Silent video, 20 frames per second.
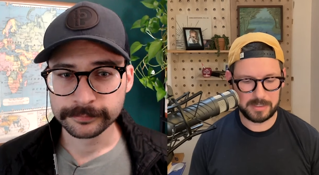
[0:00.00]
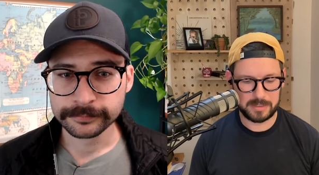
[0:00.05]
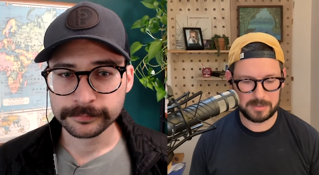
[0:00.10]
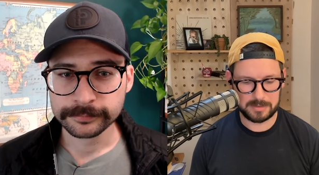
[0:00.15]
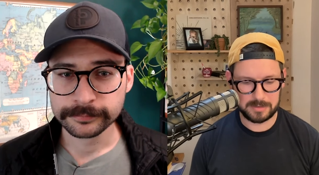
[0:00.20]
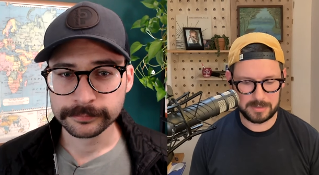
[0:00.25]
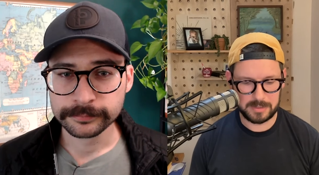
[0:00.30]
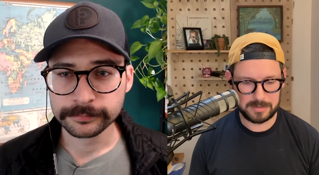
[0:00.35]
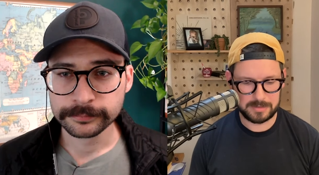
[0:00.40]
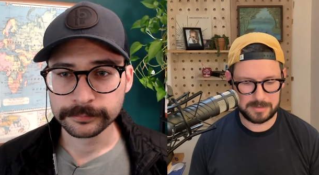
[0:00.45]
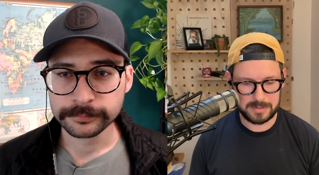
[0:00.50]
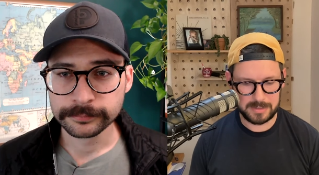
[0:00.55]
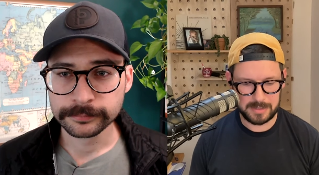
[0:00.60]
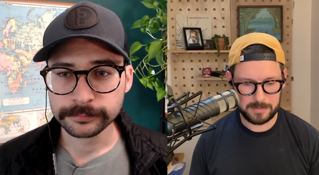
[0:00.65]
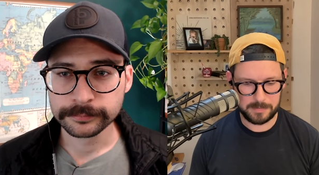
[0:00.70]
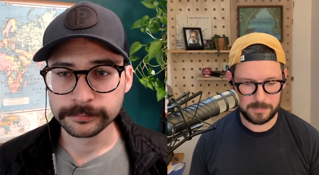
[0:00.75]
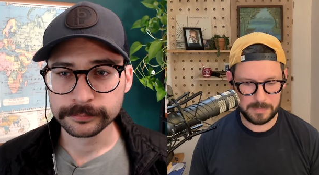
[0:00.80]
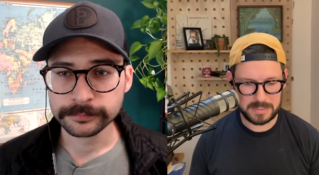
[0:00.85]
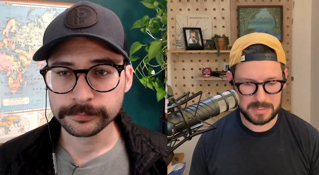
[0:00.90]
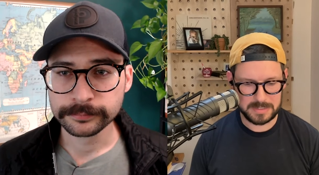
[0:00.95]
Speaker 1: into LinkedIn
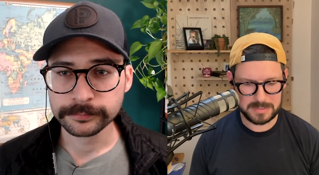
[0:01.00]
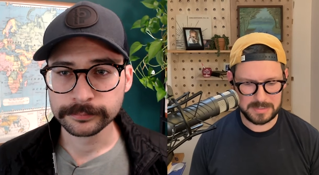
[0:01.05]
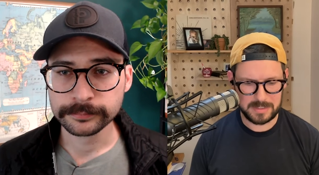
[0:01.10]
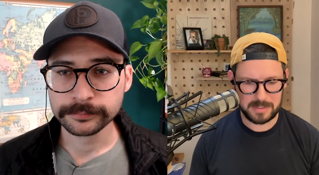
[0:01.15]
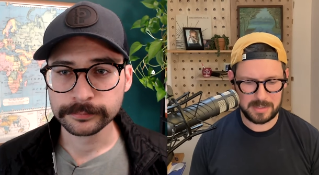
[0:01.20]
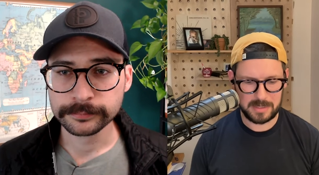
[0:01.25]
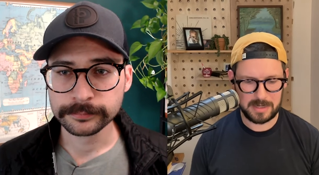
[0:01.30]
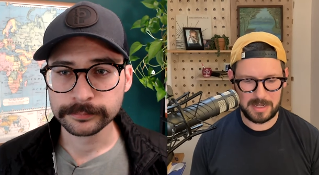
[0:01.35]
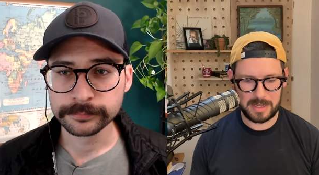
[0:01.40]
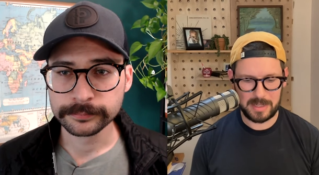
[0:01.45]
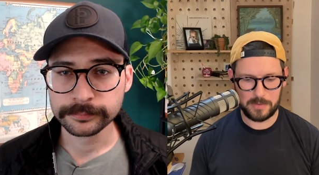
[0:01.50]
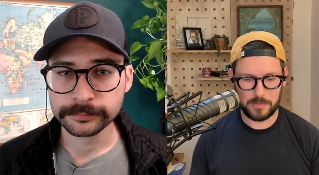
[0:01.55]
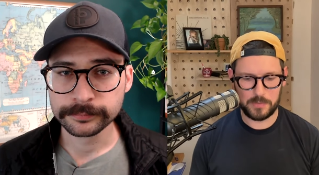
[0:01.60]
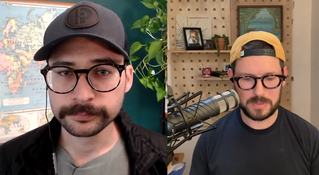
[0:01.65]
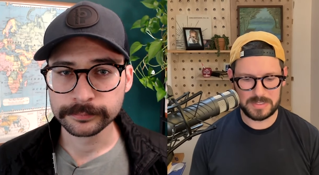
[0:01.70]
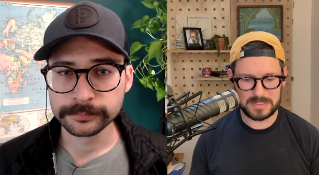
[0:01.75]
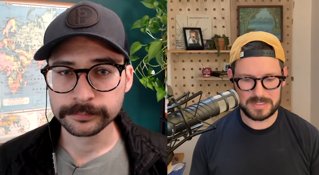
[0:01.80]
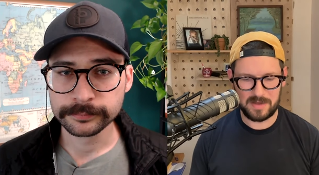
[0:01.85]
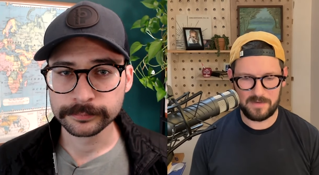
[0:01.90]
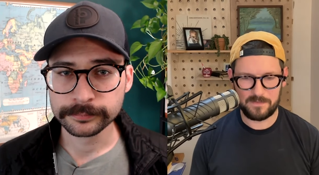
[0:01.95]
because it it
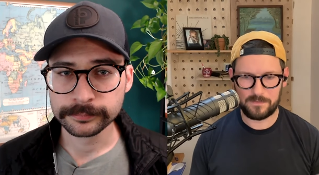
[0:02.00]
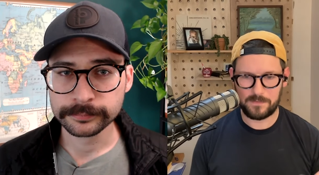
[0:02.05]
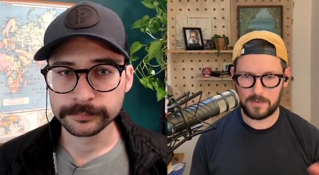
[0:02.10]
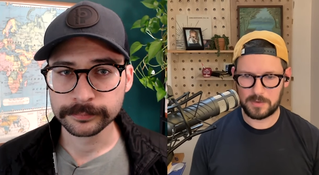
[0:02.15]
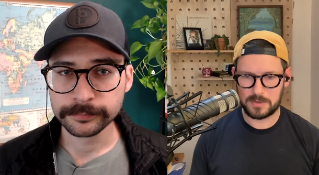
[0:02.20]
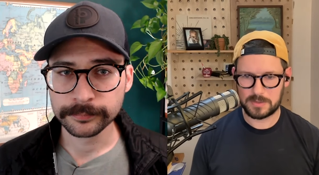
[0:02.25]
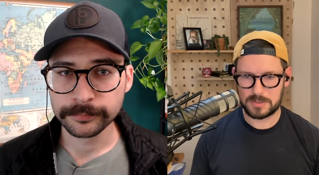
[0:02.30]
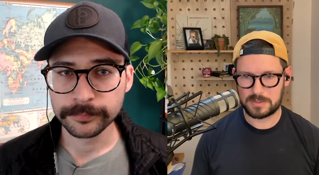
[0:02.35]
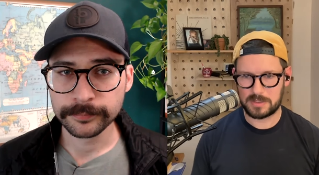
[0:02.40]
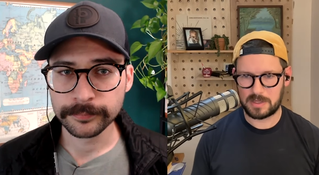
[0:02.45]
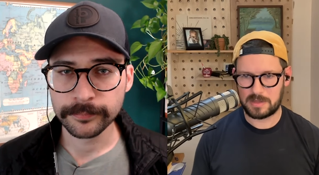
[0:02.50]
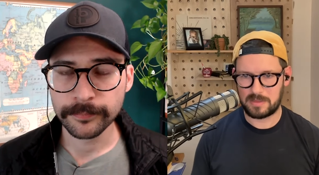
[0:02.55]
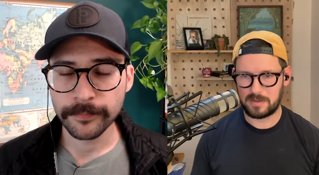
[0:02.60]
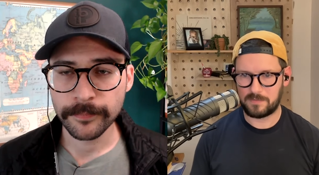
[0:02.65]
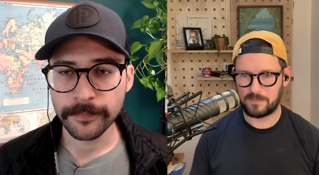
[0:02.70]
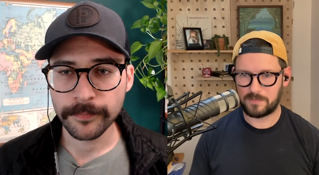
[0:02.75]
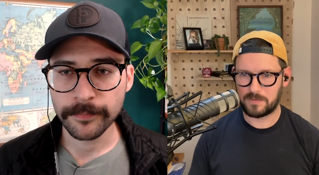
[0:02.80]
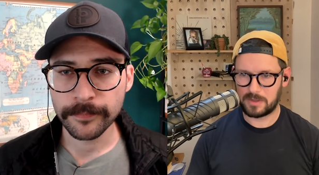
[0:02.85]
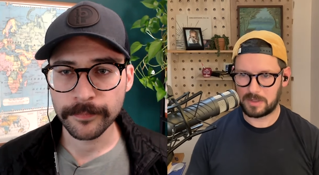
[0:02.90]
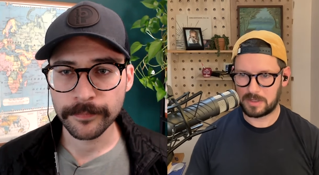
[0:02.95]
was at first I think
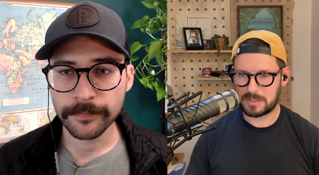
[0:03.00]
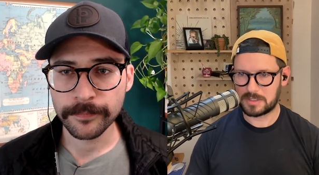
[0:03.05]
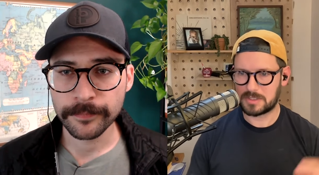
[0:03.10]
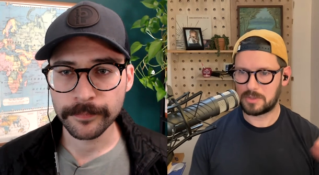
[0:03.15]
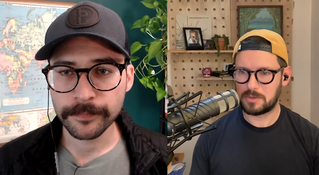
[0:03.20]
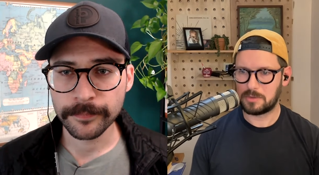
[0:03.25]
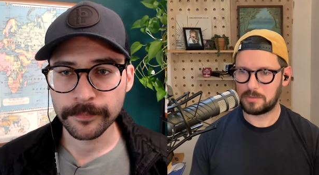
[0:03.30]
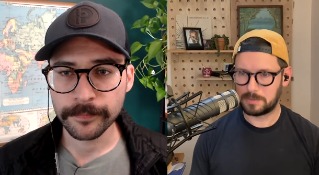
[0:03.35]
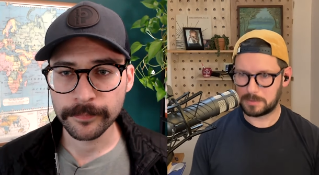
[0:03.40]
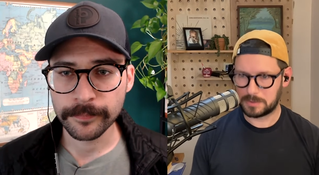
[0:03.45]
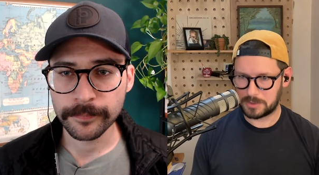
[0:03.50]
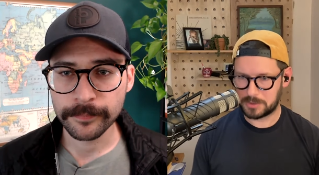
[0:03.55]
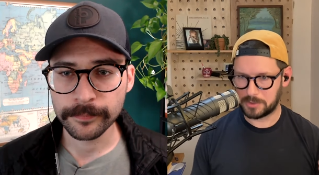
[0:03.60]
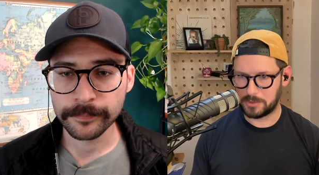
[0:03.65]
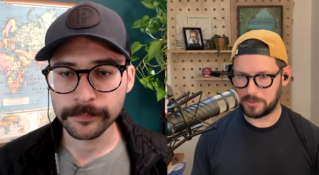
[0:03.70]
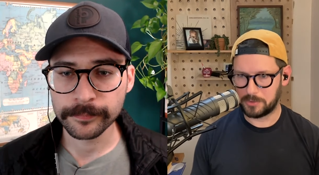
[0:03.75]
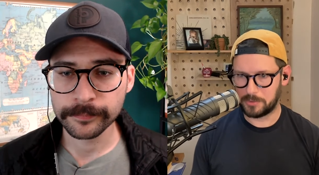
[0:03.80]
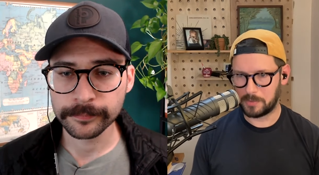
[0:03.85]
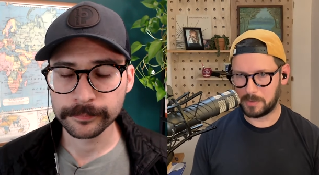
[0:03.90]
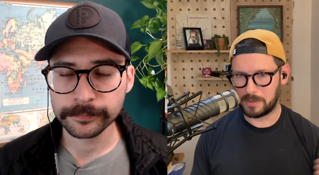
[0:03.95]
for like a
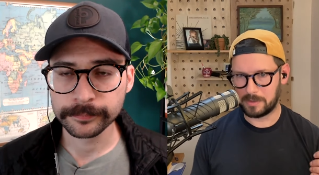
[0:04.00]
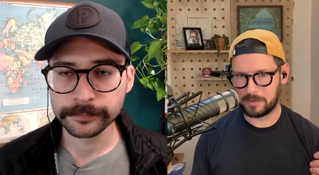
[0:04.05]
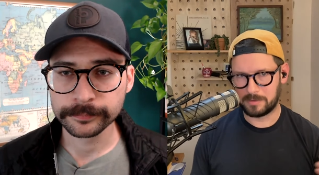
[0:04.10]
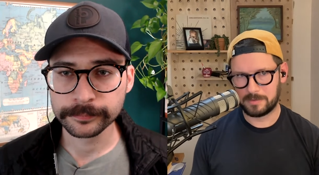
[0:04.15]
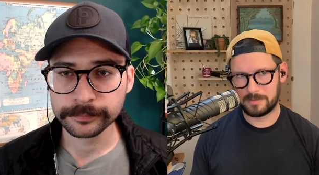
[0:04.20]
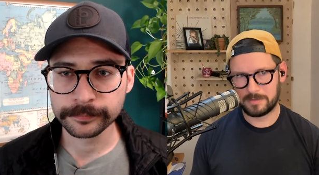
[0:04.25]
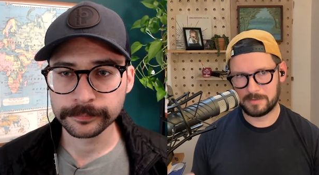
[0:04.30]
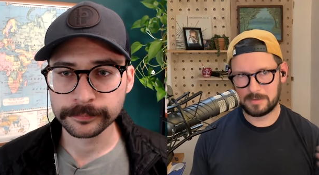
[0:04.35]
entrepreneur